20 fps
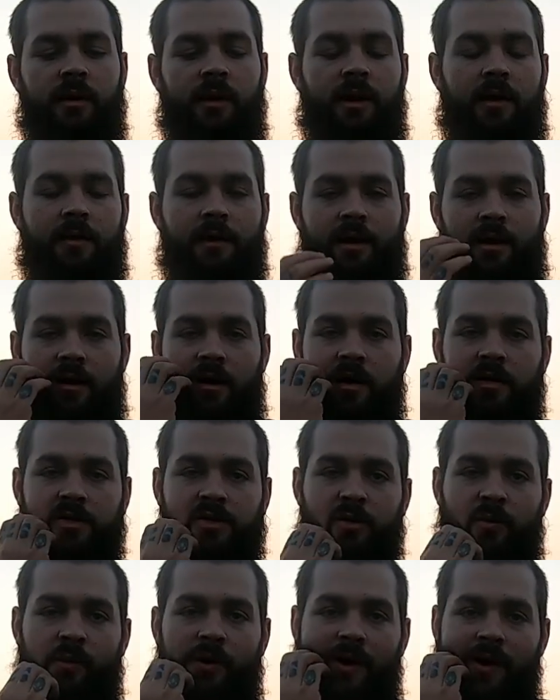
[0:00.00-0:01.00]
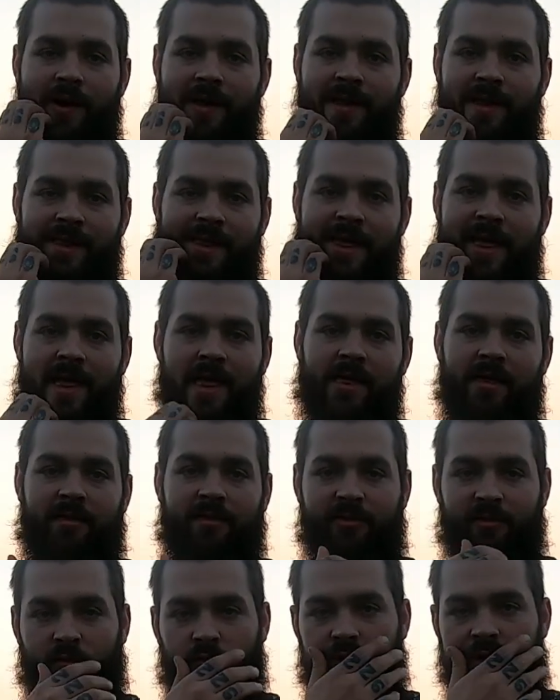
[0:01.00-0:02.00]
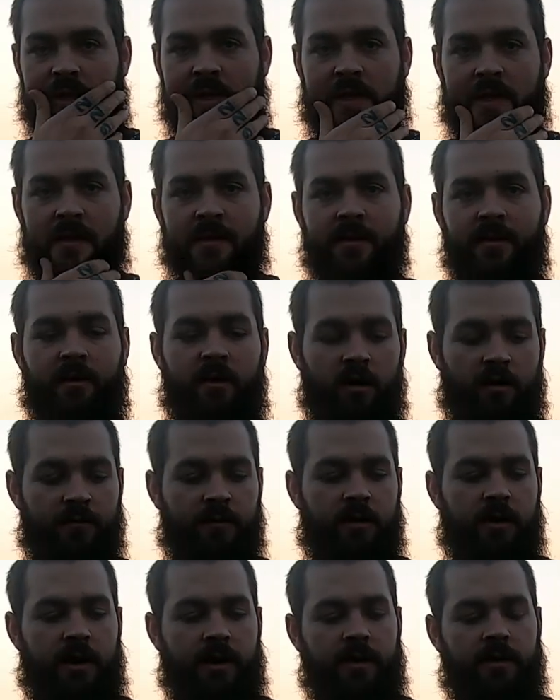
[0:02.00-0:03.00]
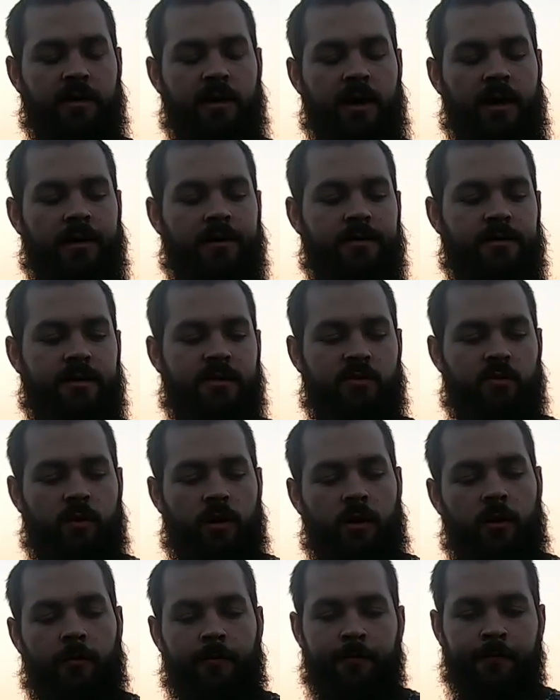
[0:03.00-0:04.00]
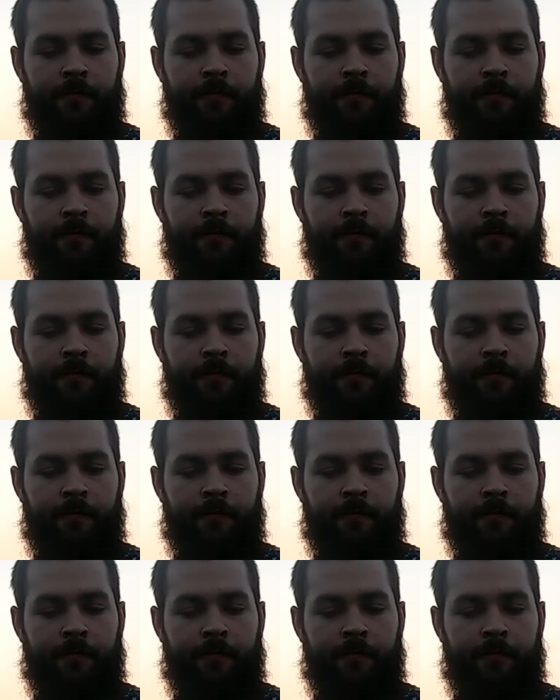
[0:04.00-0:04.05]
And then I also bought 3 of the lighted nocks as well.